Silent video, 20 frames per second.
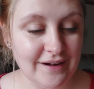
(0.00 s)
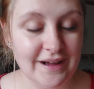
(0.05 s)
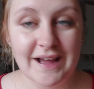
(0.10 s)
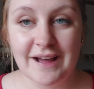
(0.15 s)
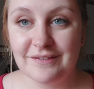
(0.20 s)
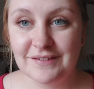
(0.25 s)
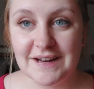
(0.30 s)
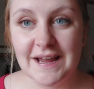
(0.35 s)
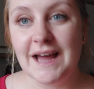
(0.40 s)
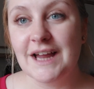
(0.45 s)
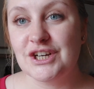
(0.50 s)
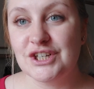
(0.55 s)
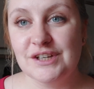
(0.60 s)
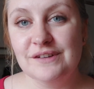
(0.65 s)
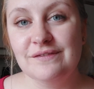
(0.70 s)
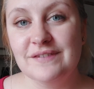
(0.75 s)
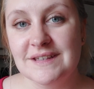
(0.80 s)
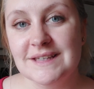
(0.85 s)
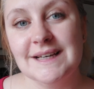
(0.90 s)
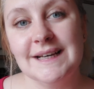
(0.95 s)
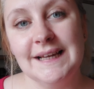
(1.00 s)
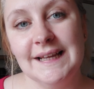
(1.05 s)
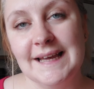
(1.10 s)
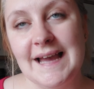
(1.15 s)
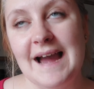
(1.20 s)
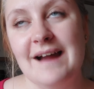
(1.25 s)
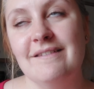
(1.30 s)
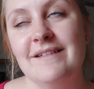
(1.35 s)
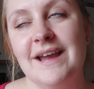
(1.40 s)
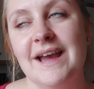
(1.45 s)
I have to actually physically
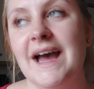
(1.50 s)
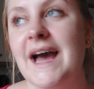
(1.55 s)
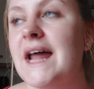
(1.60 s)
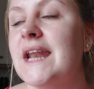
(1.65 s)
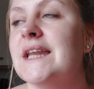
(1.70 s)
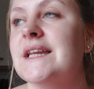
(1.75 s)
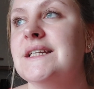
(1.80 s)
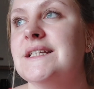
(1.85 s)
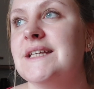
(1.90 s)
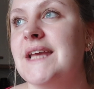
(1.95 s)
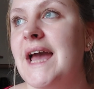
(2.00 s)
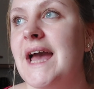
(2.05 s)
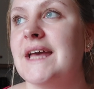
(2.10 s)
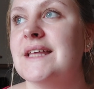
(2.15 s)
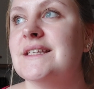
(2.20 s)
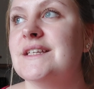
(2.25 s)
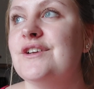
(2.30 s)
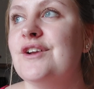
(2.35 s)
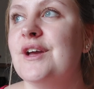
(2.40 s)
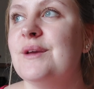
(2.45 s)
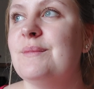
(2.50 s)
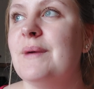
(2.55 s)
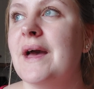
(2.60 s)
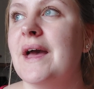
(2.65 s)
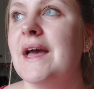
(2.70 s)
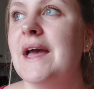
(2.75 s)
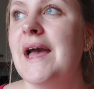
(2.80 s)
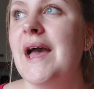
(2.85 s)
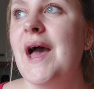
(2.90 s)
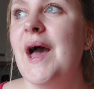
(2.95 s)
carry it, and yeah, it's a nightmare.